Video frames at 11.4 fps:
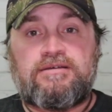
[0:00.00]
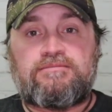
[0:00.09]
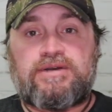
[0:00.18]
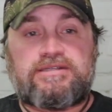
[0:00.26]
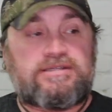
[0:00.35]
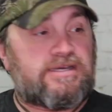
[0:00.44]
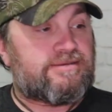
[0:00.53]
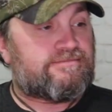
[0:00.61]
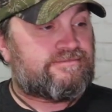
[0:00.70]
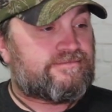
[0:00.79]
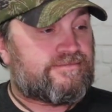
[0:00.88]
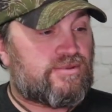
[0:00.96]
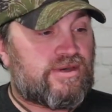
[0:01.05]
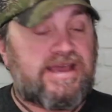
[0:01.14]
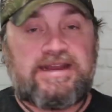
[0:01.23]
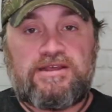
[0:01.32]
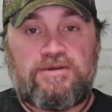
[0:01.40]
But, uh, well,
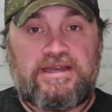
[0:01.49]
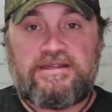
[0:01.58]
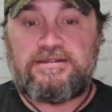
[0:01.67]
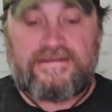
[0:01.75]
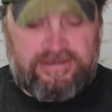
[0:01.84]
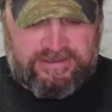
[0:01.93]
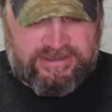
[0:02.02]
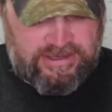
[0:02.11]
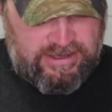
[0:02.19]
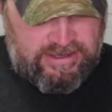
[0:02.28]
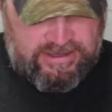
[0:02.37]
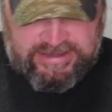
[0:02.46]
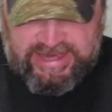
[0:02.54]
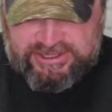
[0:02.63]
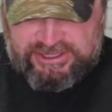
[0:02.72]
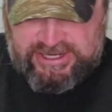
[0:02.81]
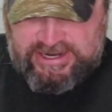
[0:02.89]
anyway,
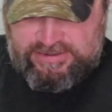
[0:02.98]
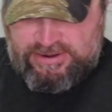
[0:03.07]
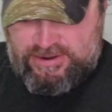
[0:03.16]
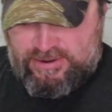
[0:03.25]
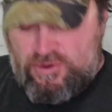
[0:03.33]
that shape